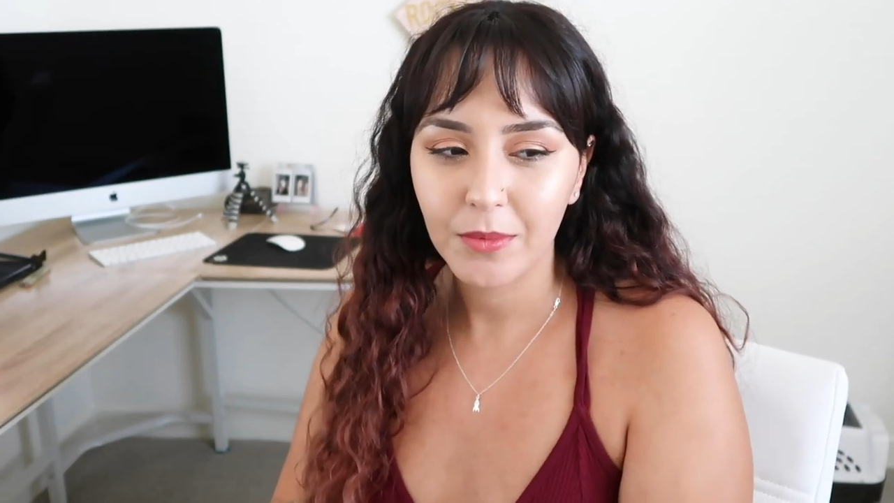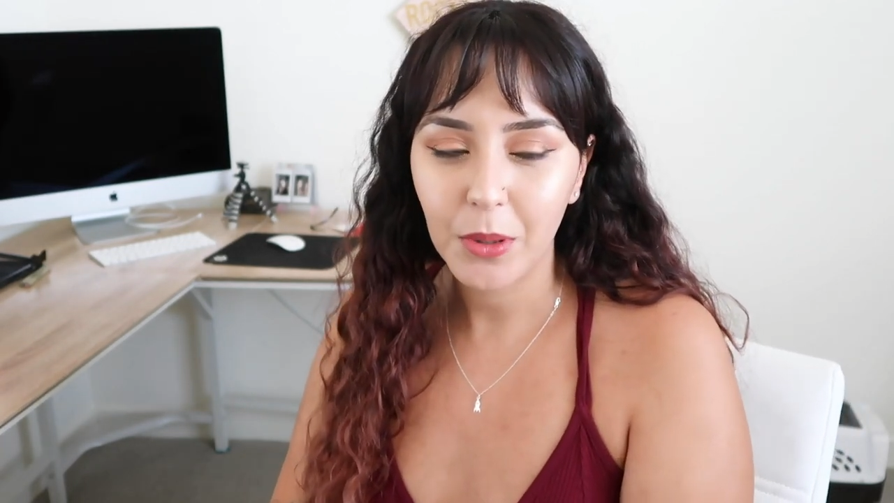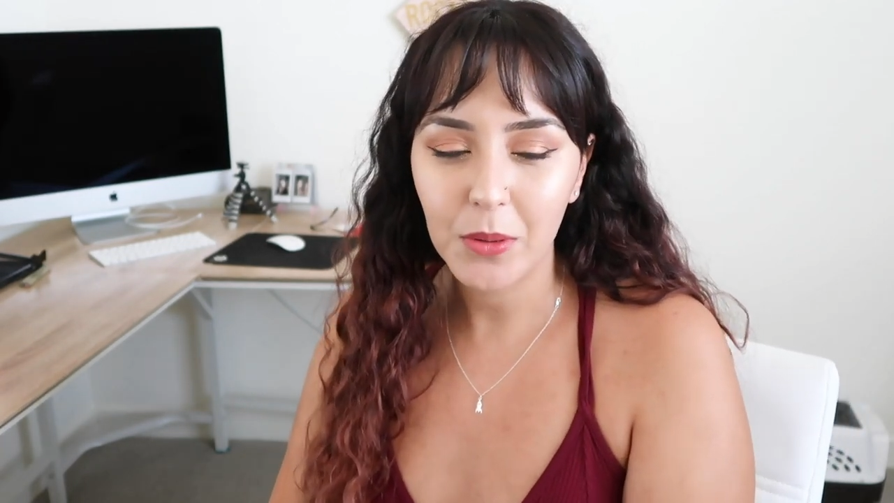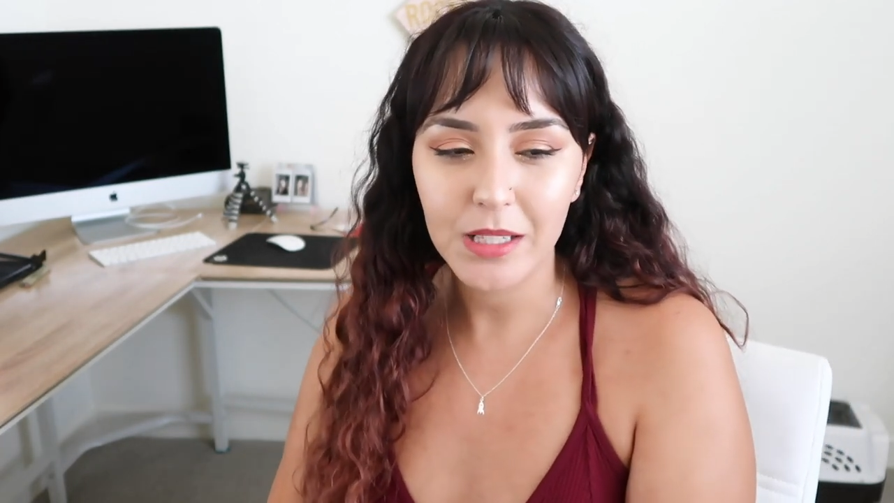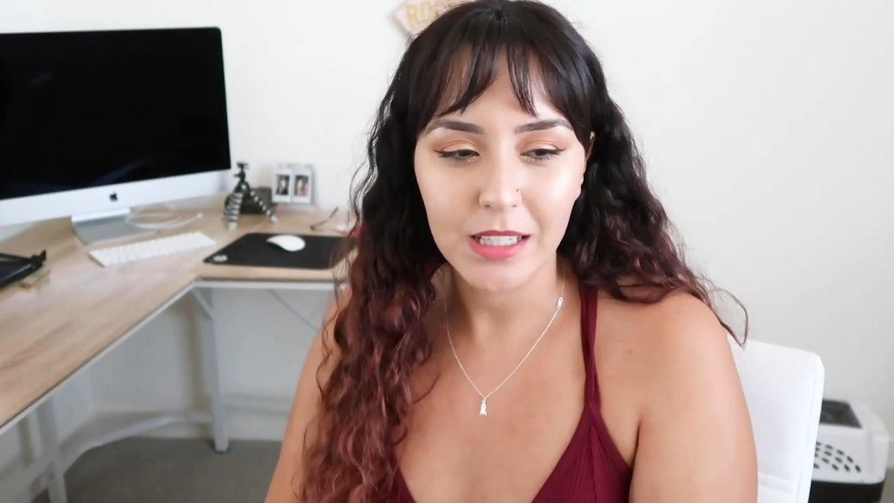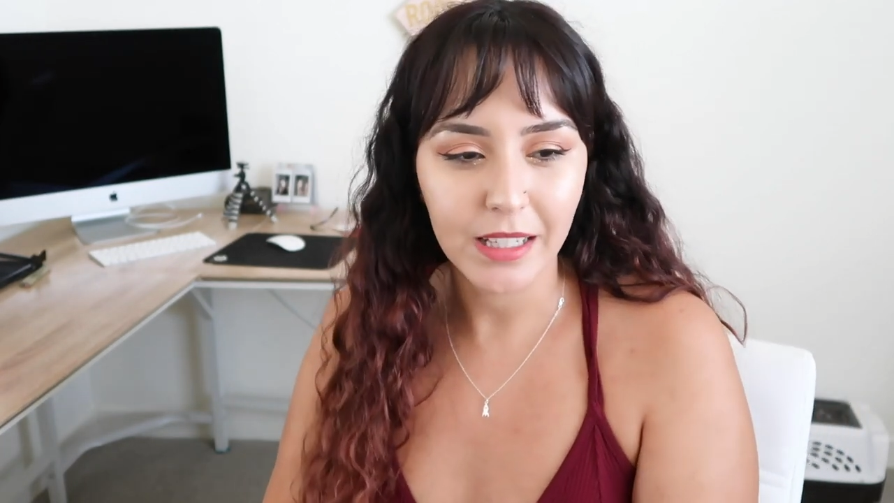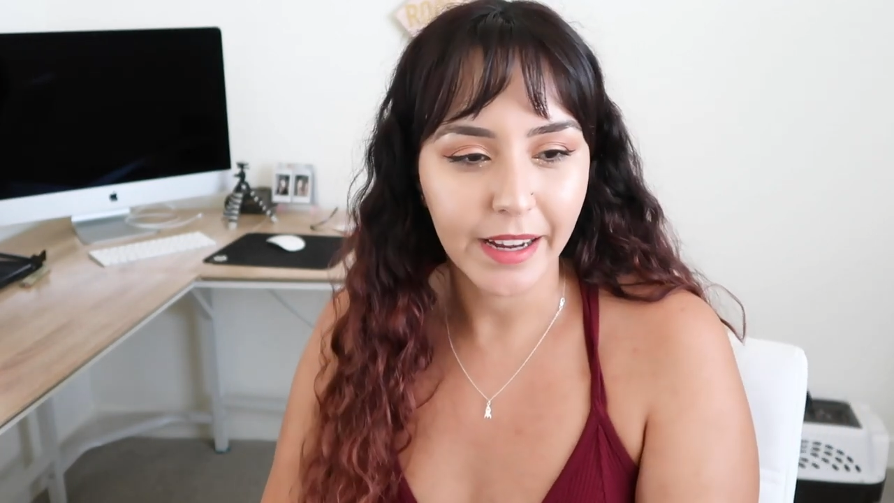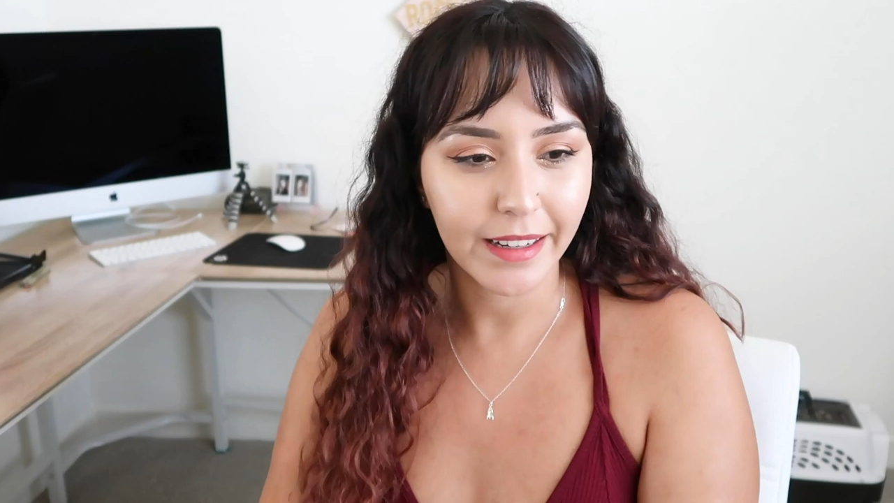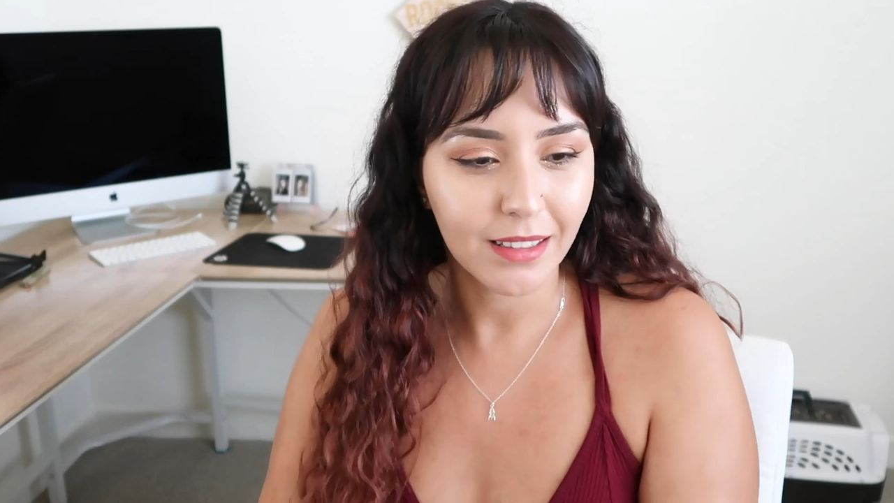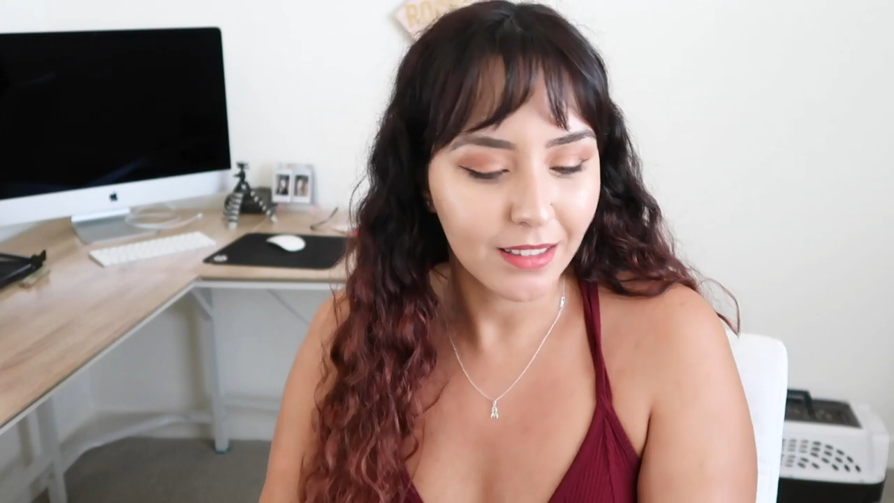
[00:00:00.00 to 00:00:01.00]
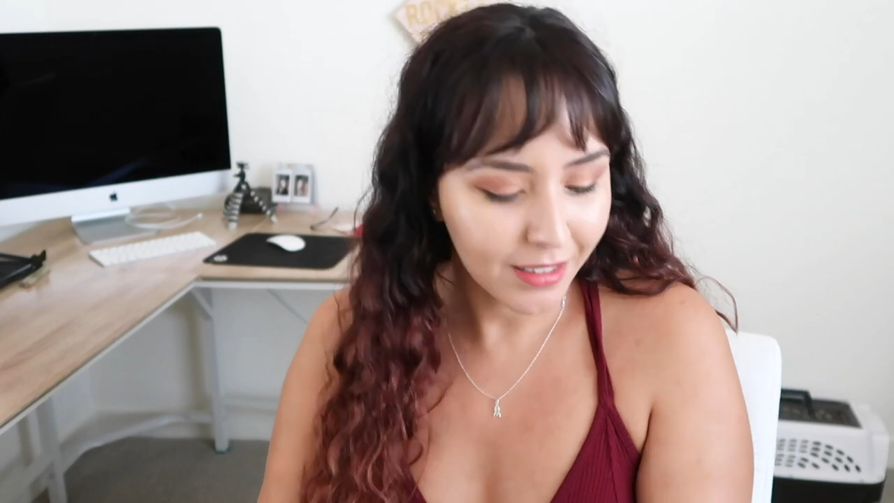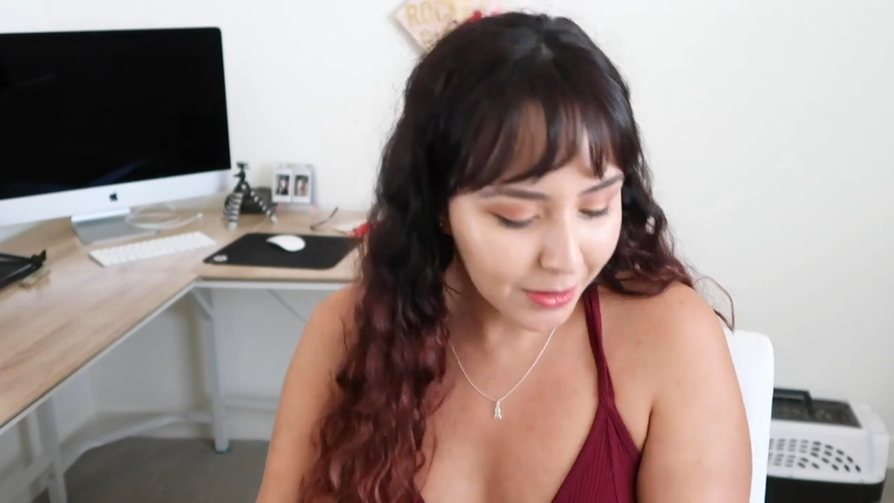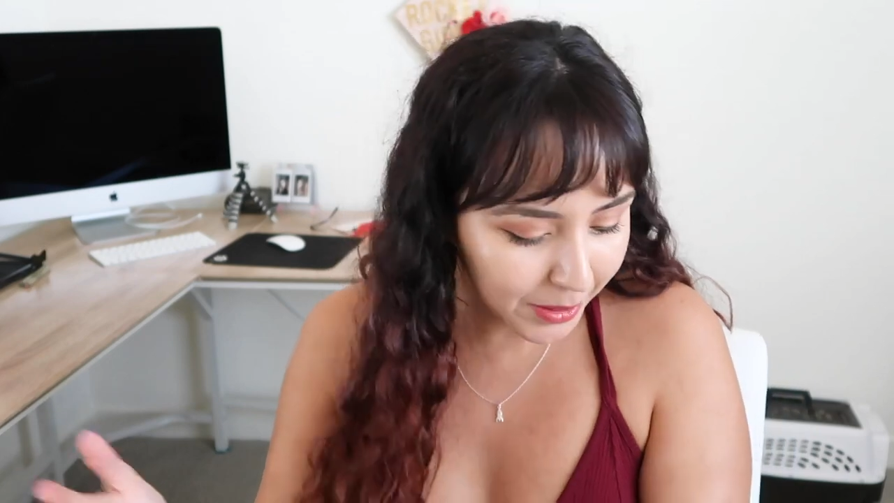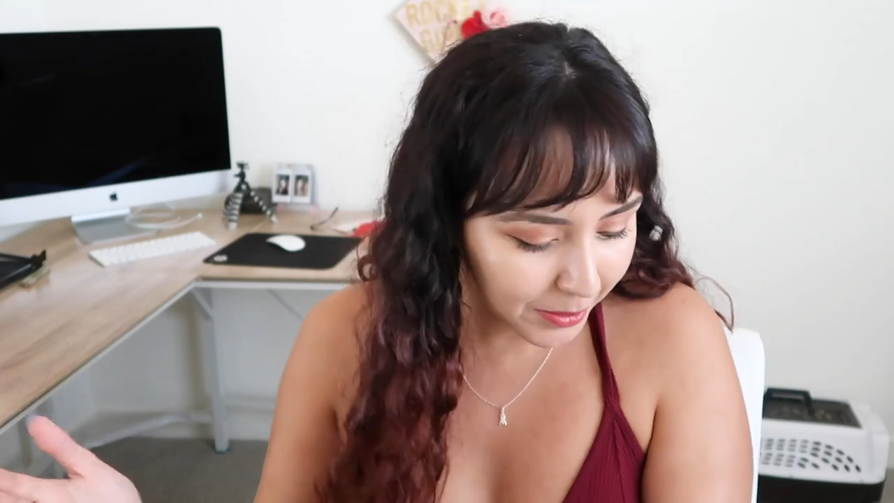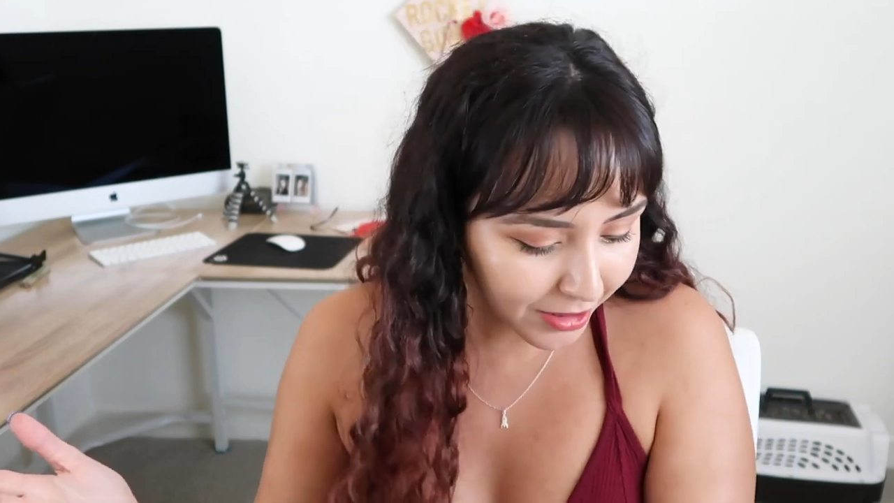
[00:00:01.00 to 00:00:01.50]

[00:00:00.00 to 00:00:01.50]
what was I saying? It made